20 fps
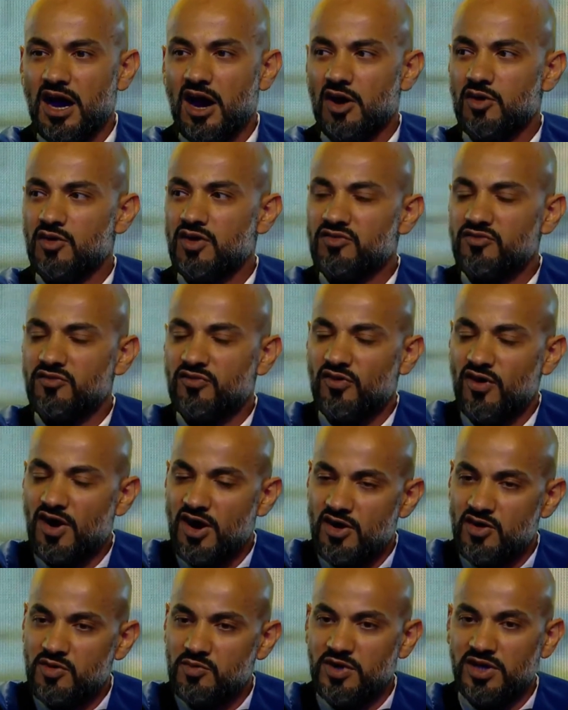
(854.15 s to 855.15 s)
our
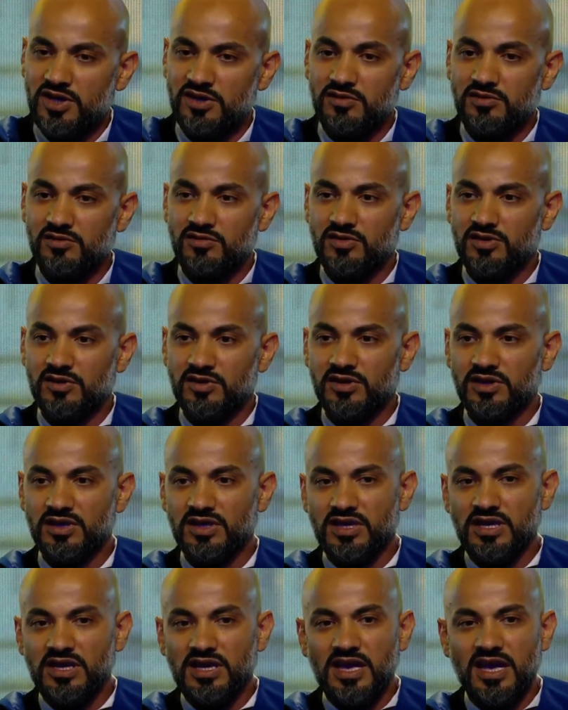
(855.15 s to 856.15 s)
environment,
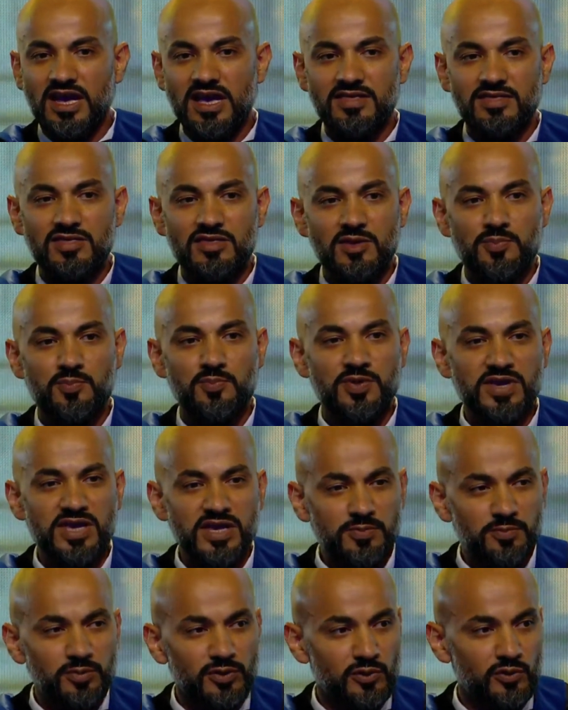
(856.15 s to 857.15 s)
and the
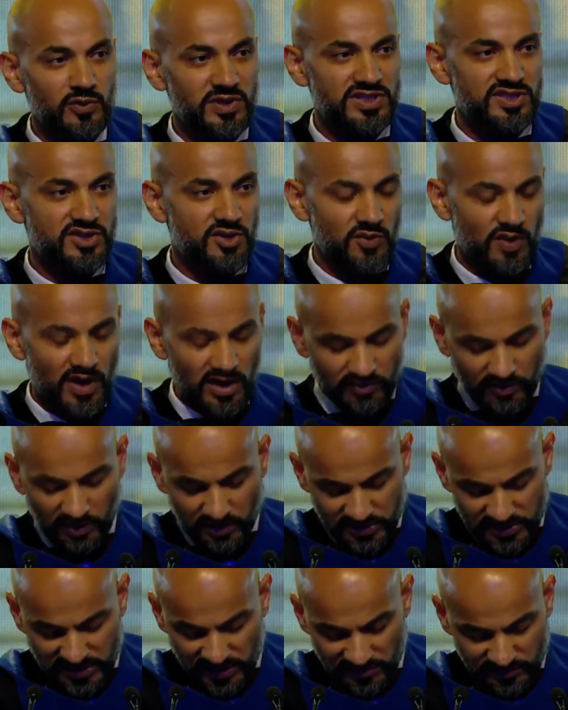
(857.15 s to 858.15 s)
people we surround
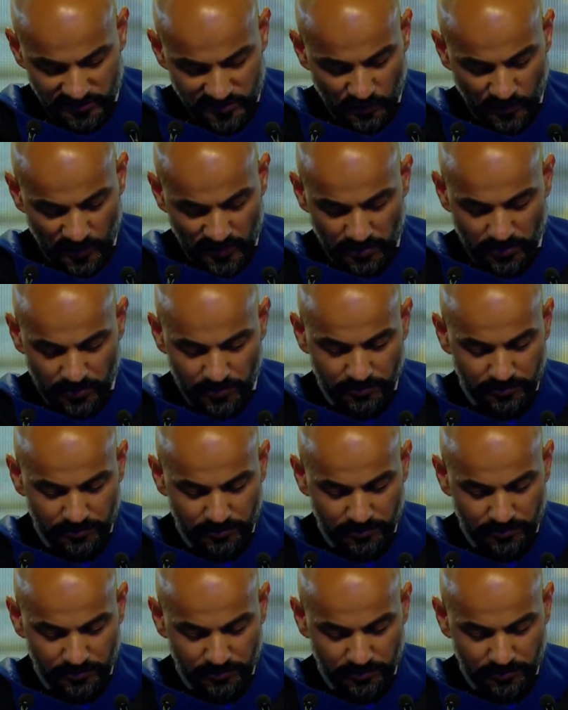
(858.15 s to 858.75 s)
ourselves with.